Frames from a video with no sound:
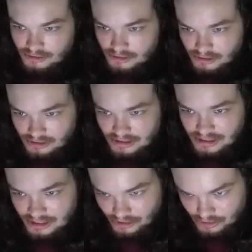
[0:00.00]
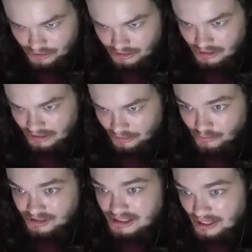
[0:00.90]
Uh, and then I heard like
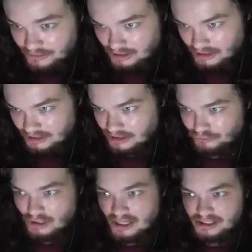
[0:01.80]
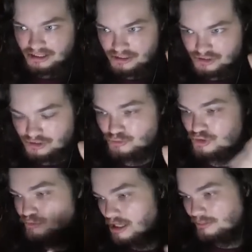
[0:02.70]
what sounded like a rocket engine, which
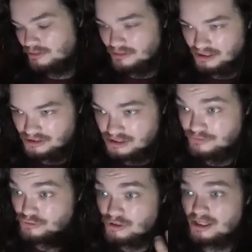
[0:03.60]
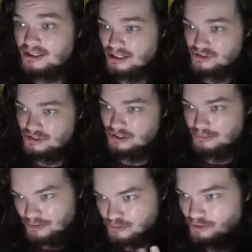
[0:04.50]
probably means if it's a rocket engine, it
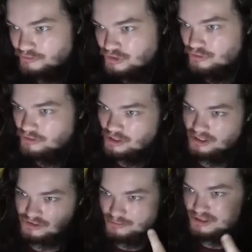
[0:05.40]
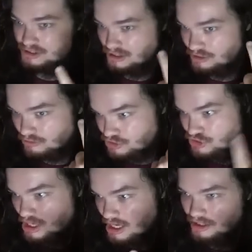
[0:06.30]
means one of two things. It means it's either a
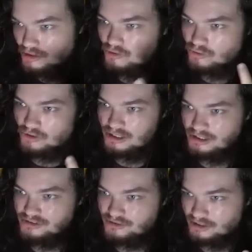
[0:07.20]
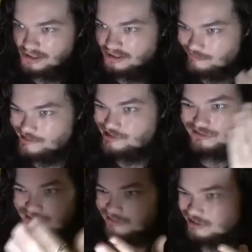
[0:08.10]
jet or it's like a missile
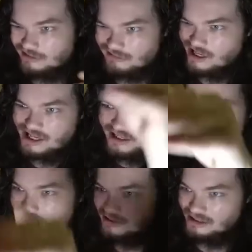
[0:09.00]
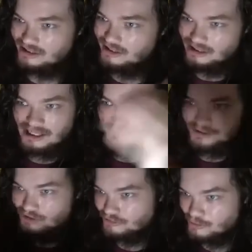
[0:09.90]
or like a rocket, like getting lobbed in
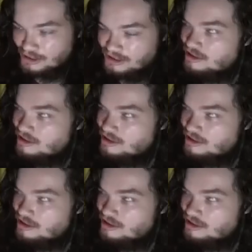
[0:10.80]
our way.